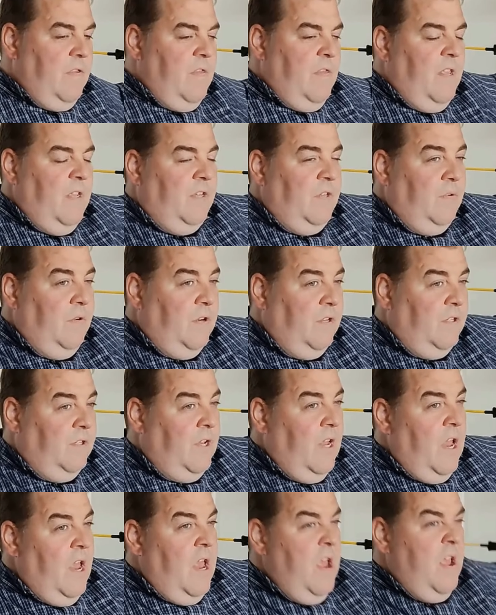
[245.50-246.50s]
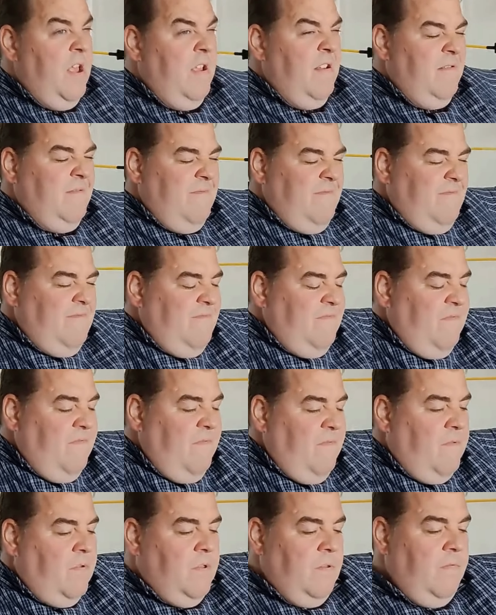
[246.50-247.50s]
This one is
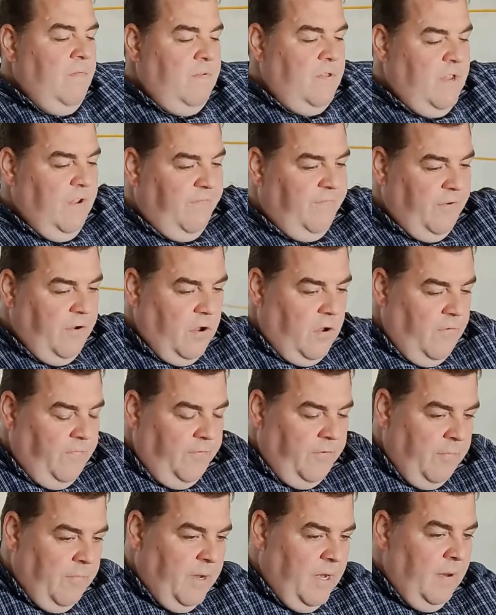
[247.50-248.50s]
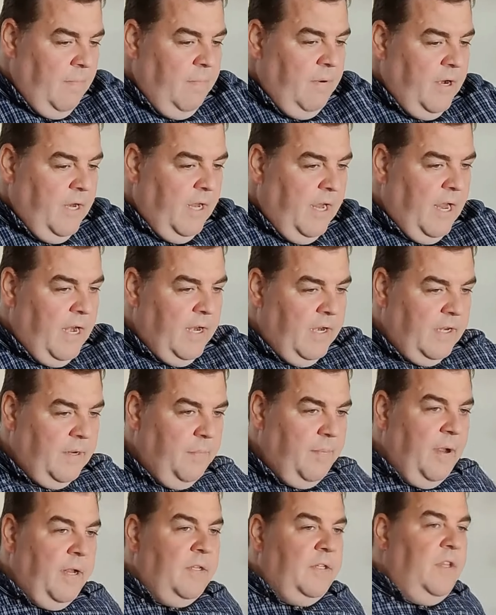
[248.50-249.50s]
difficult for me, but again, it
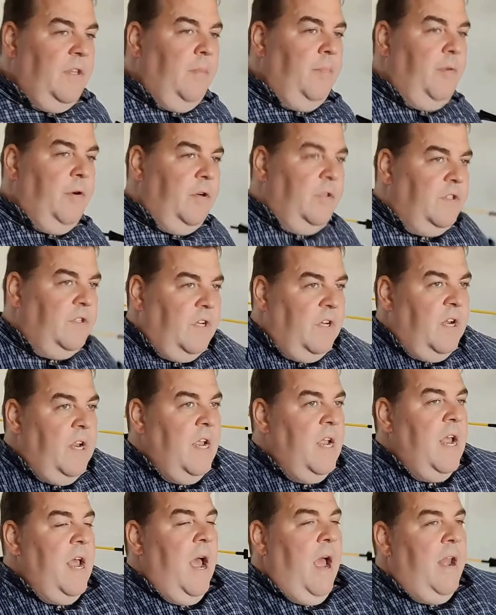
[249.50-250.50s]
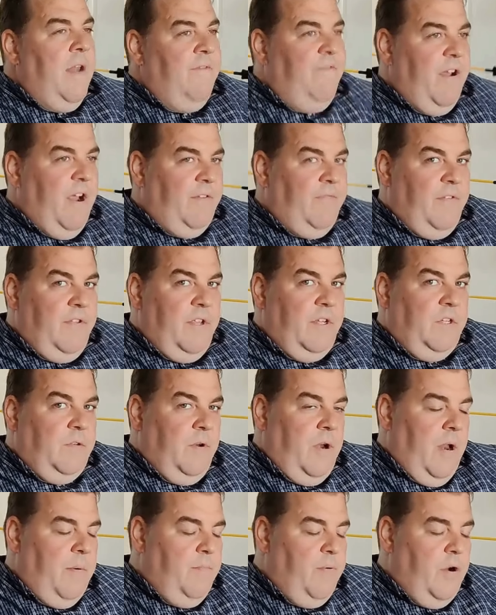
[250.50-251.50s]
depends on the person. In fact, for this
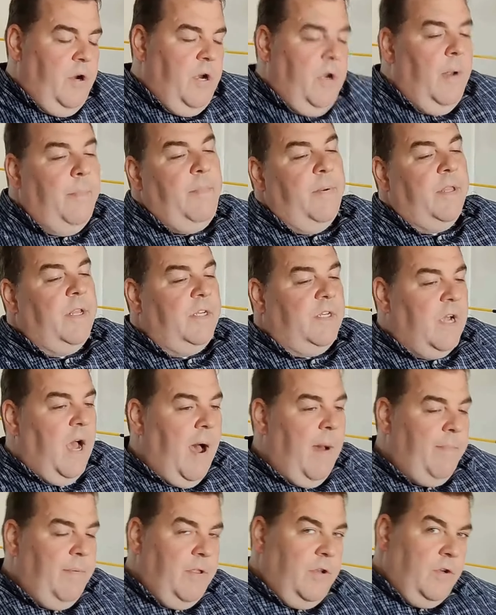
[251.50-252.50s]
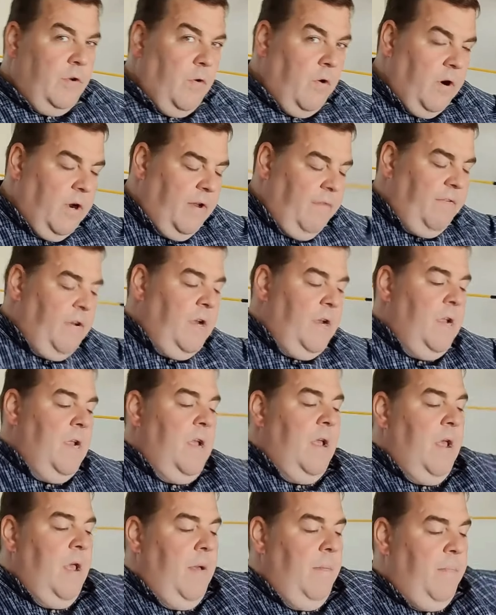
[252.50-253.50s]
one, I'd put it up in the top of the door even.
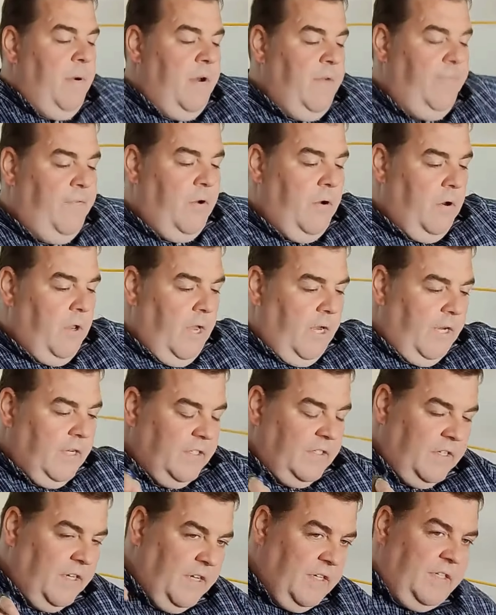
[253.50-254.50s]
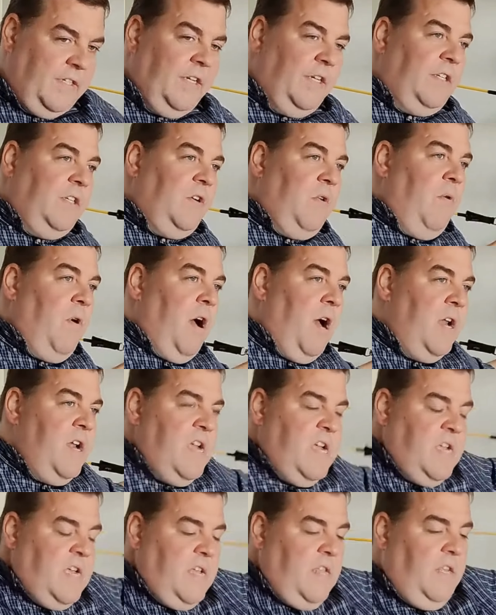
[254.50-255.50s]
But if you're like a C6
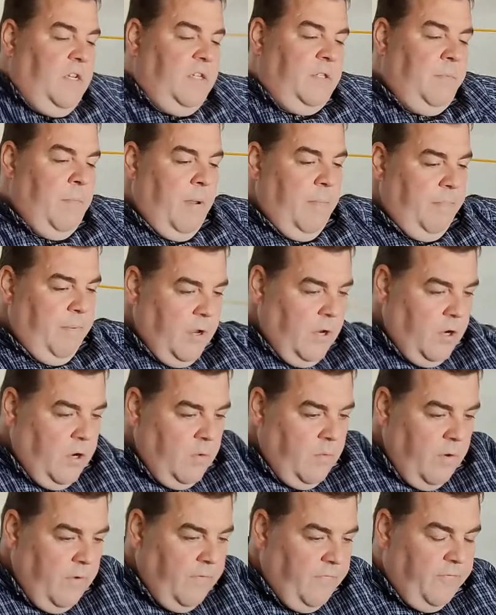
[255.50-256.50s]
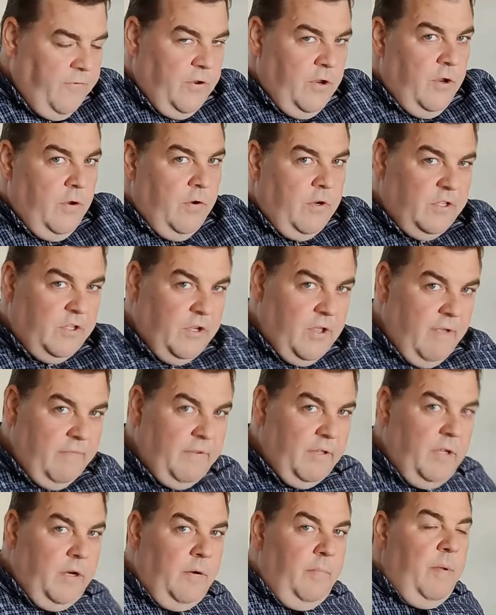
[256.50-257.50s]
quad, this might be a good one for you because you'll have
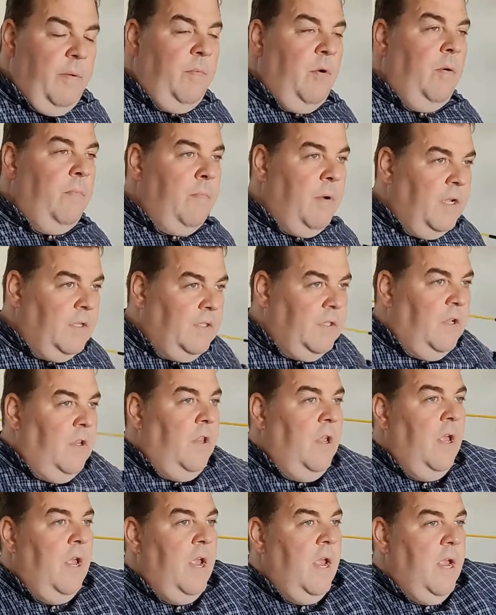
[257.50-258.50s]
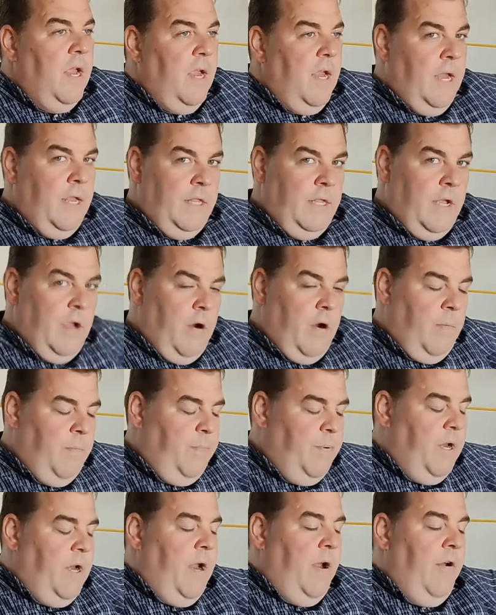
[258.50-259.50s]
a little bit more muscle in the
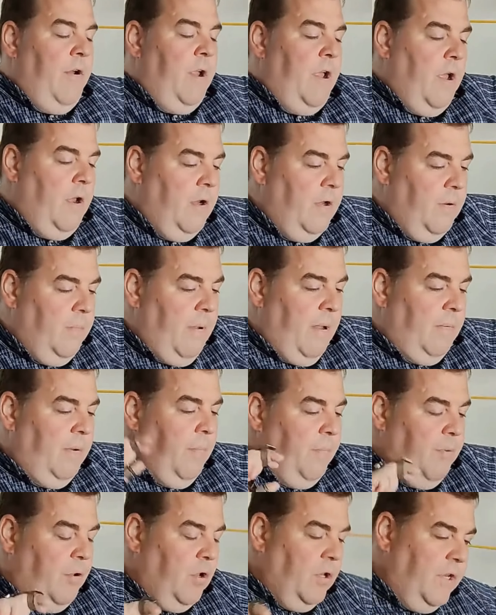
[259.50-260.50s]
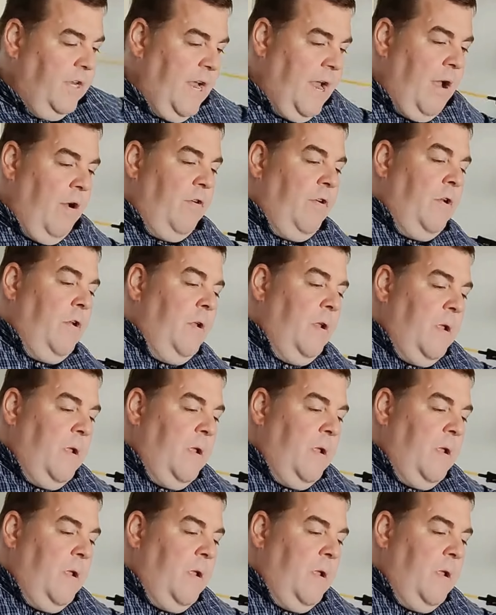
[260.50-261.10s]
armpit area to be able to pull down.